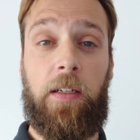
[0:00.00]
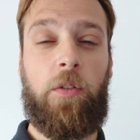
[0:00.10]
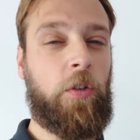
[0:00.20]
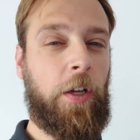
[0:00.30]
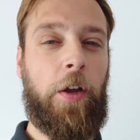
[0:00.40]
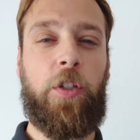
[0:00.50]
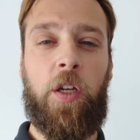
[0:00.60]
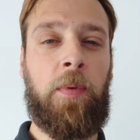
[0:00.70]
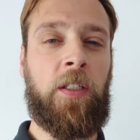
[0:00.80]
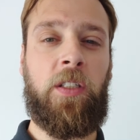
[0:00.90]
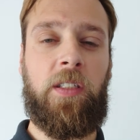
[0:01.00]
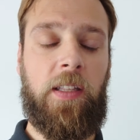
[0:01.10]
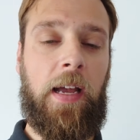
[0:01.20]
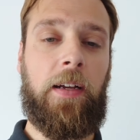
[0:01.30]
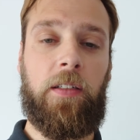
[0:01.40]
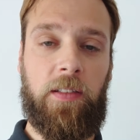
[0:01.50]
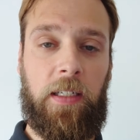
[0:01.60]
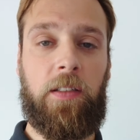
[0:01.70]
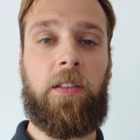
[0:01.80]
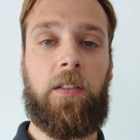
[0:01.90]
Not going to go too much into that because
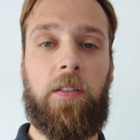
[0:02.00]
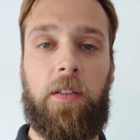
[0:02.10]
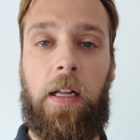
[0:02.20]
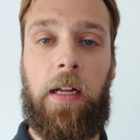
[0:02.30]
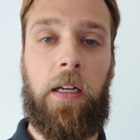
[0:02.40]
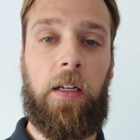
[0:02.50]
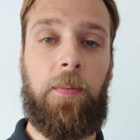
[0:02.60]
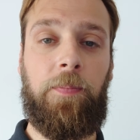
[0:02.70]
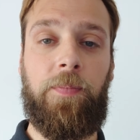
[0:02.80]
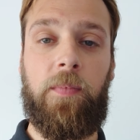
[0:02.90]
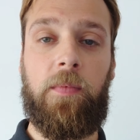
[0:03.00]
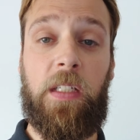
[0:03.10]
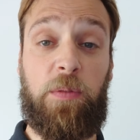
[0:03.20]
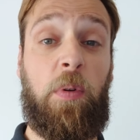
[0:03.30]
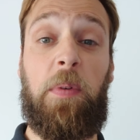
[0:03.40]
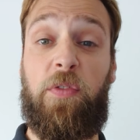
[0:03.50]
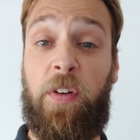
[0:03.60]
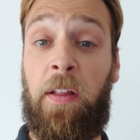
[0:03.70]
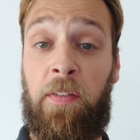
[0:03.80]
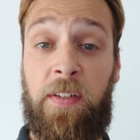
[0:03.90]
that's probably for
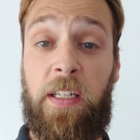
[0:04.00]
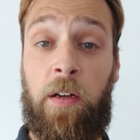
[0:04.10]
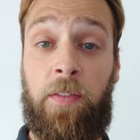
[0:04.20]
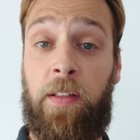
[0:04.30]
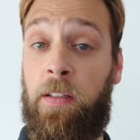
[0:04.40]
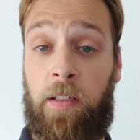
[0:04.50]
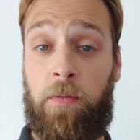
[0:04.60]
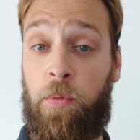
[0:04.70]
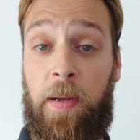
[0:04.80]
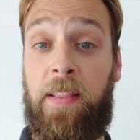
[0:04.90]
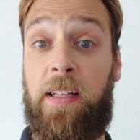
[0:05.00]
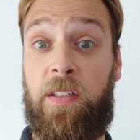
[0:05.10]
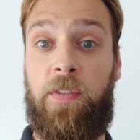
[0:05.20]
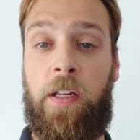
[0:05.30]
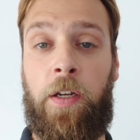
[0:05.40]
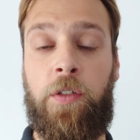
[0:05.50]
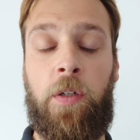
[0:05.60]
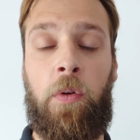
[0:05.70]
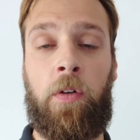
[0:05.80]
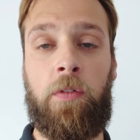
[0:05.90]
another video. I think that will make this video
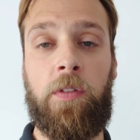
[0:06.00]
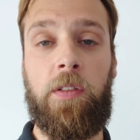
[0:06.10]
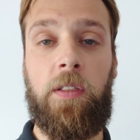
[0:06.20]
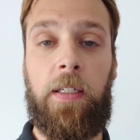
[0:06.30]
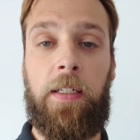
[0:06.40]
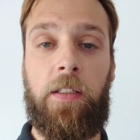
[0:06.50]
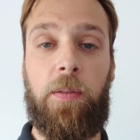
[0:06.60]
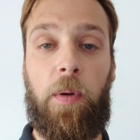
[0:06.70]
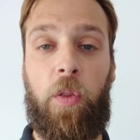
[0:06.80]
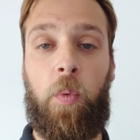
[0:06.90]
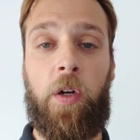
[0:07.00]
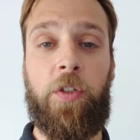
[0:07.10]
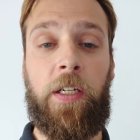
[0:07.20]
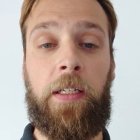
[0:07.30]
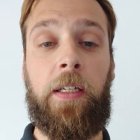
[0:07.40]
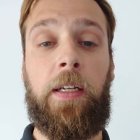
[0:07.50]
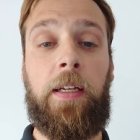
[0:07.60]
too long to bother watching.